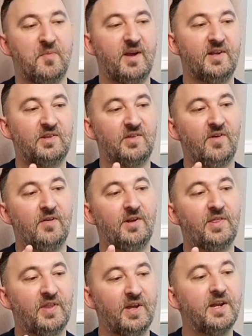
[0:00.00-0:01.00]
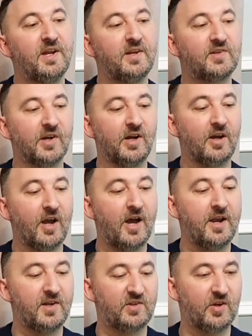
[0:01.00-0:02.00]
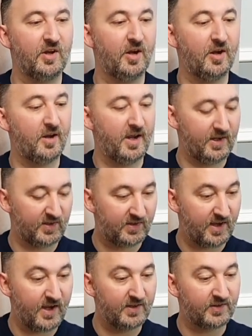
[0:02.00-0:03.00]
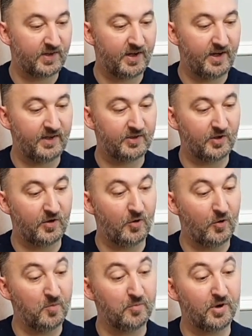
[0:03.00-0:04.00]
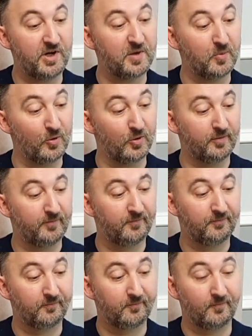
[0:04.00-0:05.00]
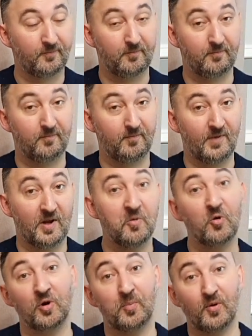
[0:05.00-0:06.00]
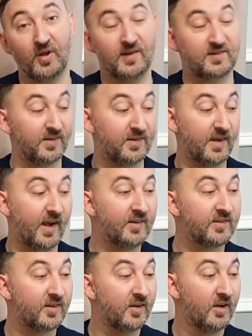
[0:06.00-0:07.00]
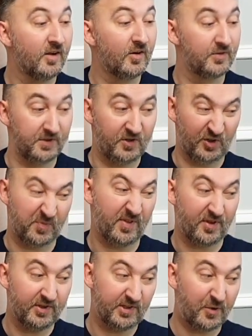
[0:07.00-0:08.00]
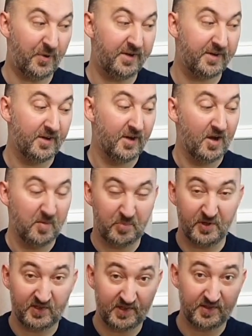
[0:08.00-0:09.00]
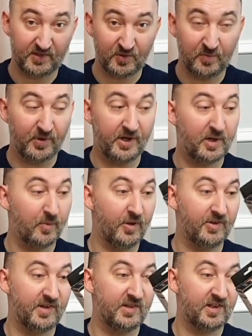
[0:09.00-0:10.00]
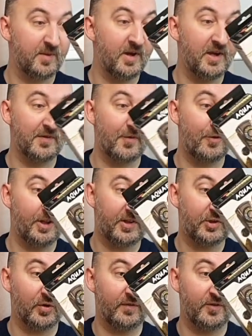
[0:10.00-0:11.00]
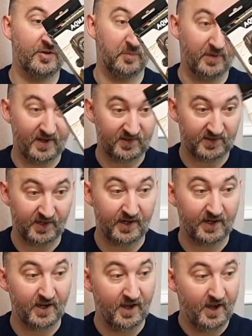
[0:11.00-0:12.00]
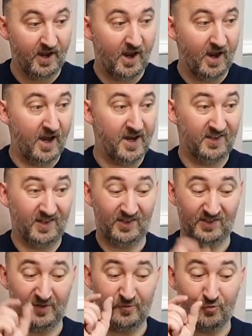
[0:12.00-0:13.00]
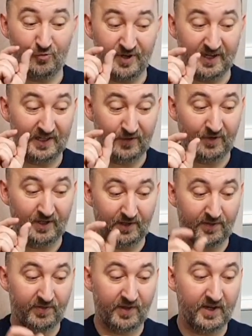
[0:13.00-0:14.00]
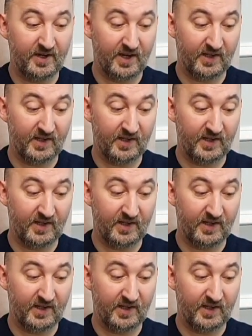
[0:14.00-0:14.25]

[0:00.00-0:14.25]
It's a very thin heater and it says that it's unbreakable. I'm not going to put that to the test because it cost me 30 quid. But it says it's unbreakable. It's actually made of a really toughened plastic and it's actually really thin.